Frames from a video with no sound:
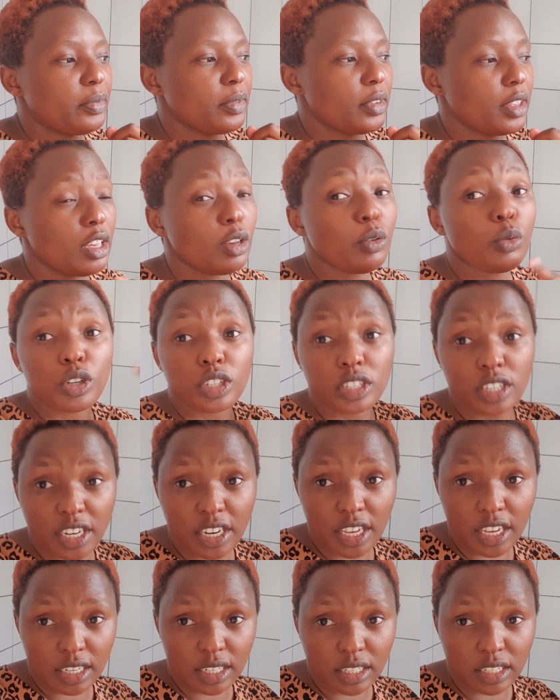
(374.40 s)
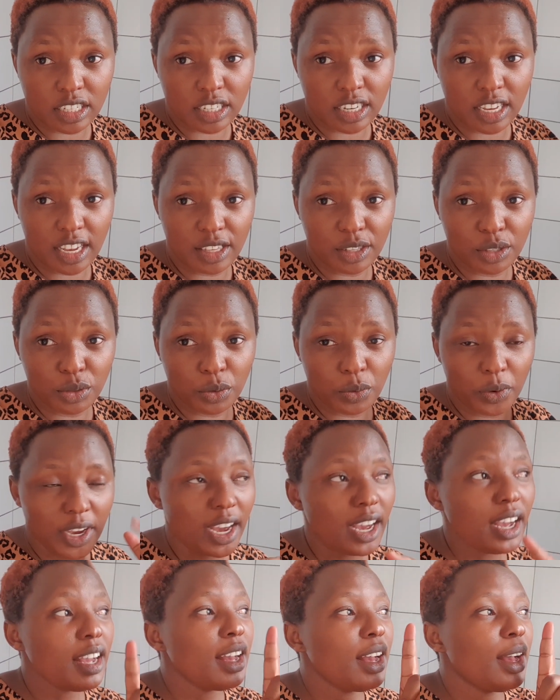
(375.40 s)
he was engaged
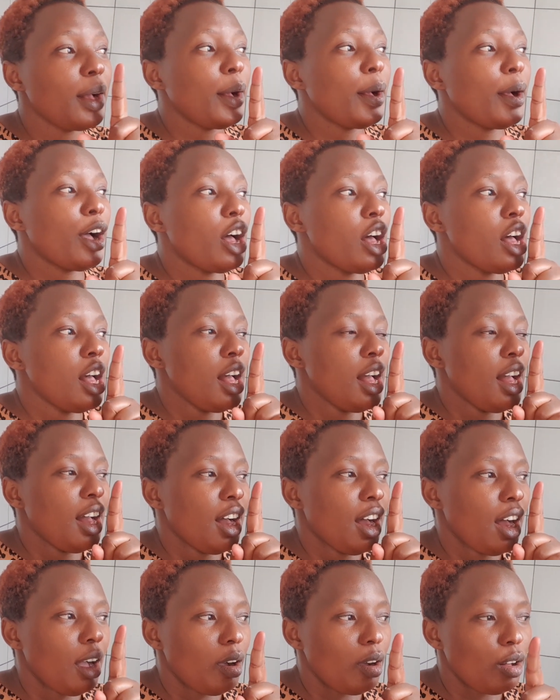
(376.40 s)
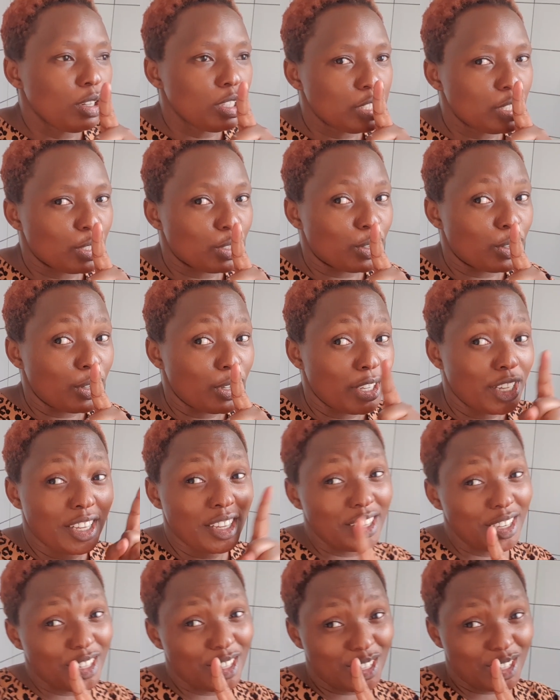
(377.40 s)
elsewhere. Also,
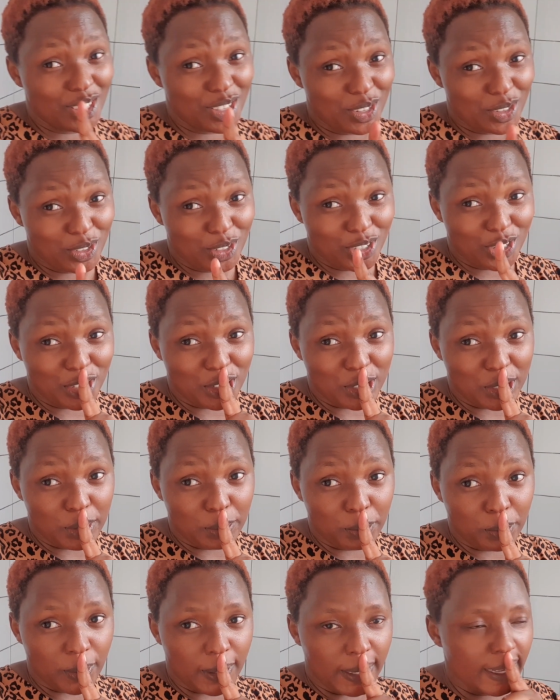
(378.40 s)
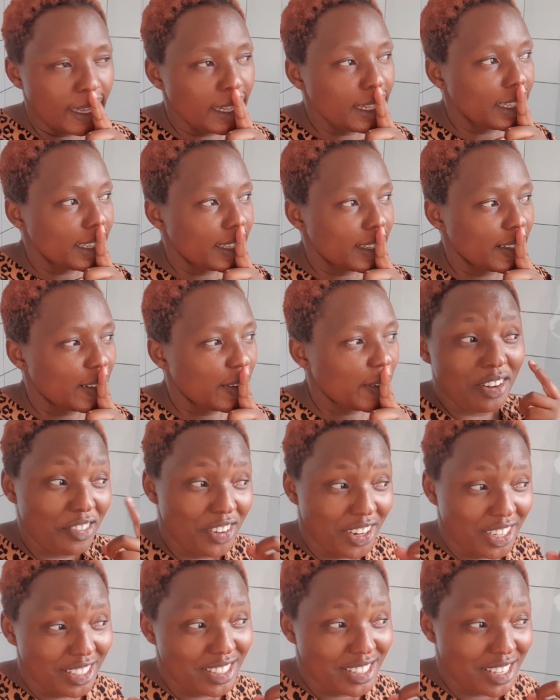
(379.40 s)
it's not cheap, guys.
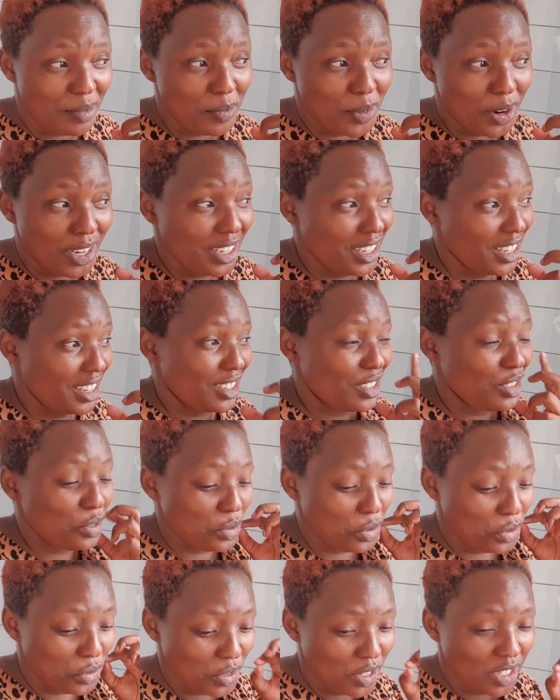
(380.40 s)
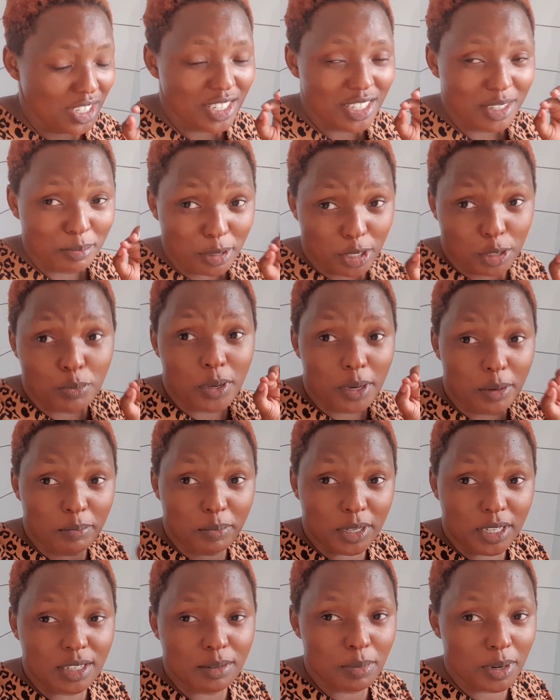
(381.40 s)
Buy someone to do it bit by
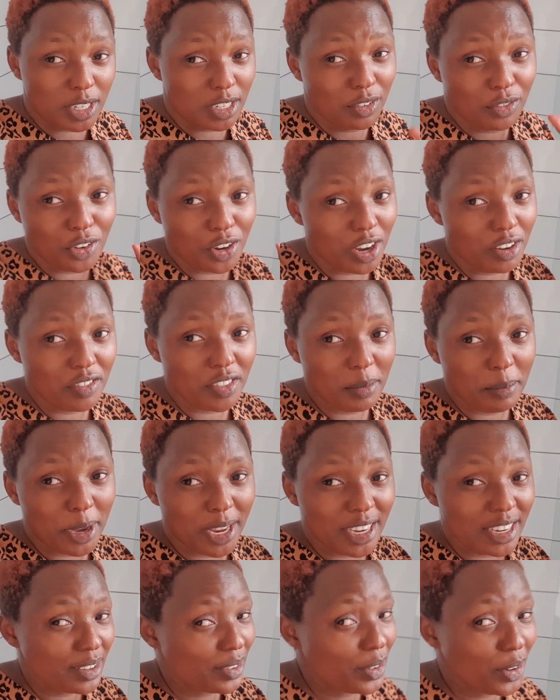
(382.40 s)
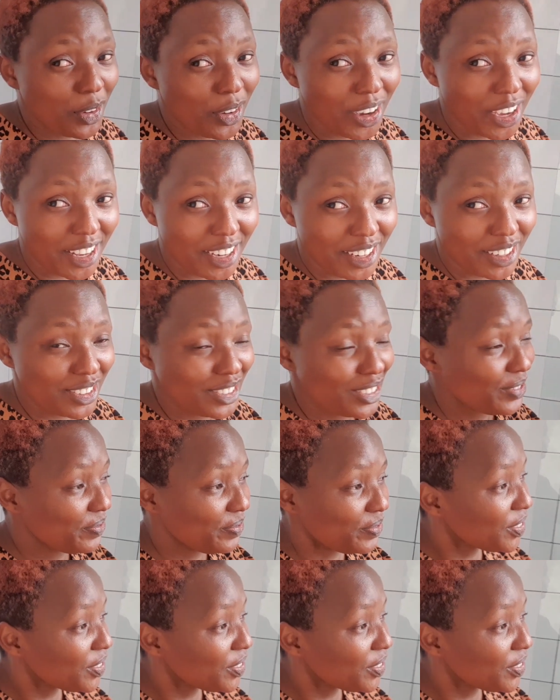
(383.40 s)
bit, but if you have the money, go ahead and